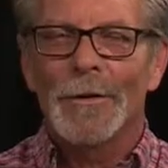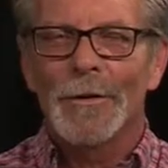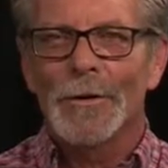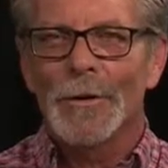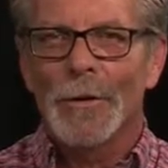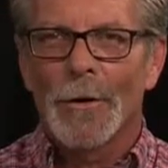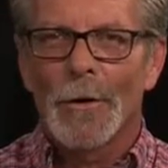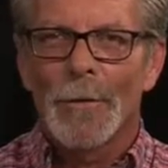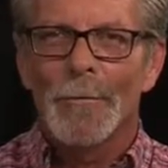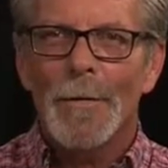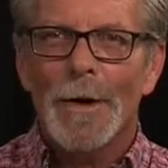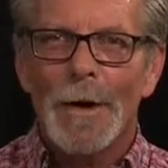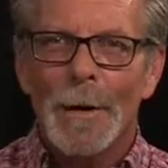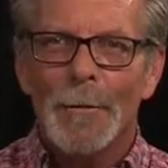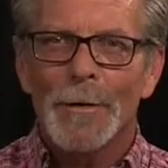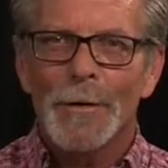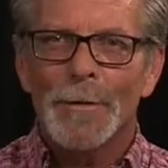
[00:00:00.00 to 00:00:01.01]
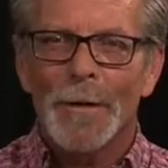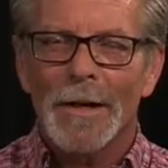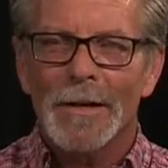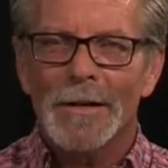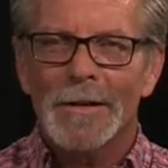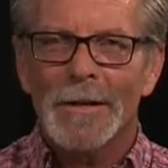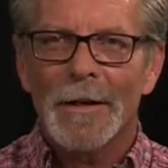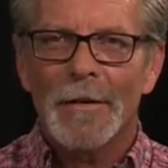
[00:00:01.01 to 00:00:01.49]
Soul. My name is
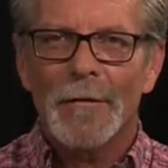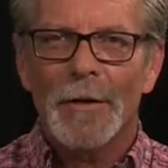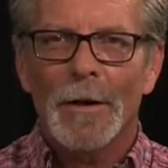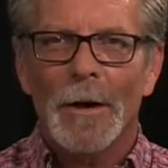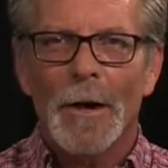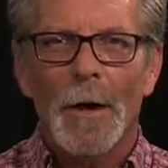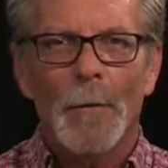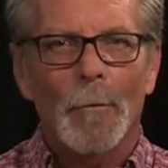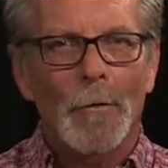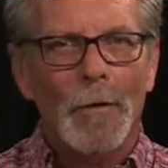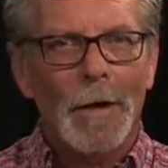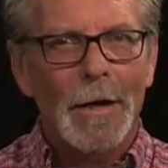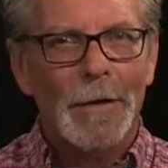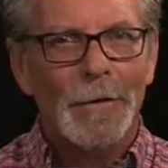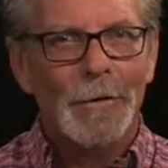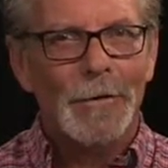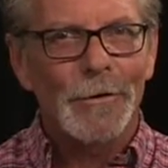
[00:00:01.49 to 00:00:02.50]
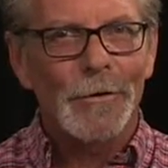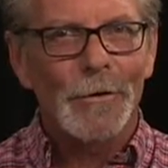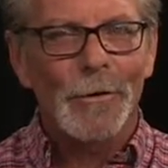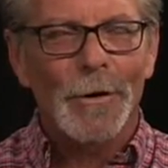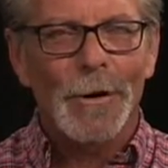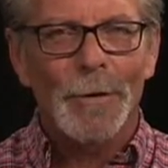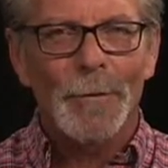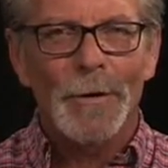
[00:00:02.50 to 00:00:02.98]
Mike Severin. I'm glad you're
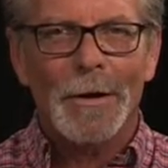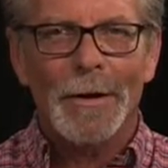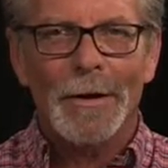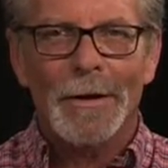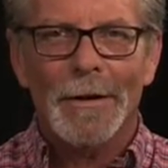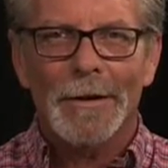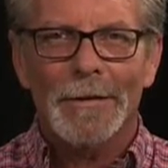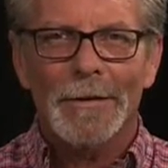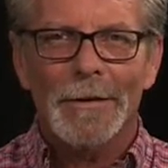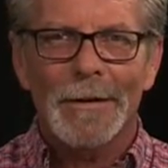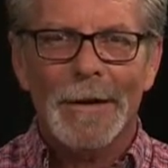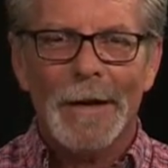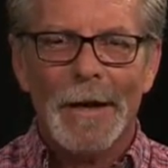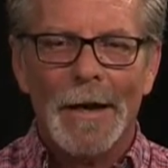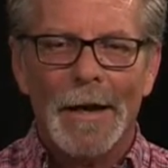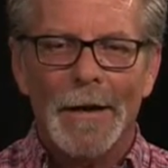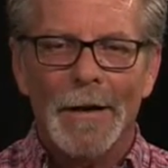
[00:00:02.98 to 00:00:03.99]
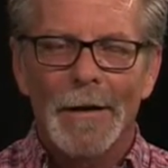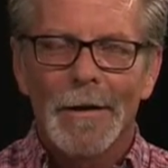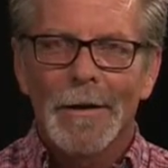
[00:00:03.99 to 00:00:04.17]
joining me again today.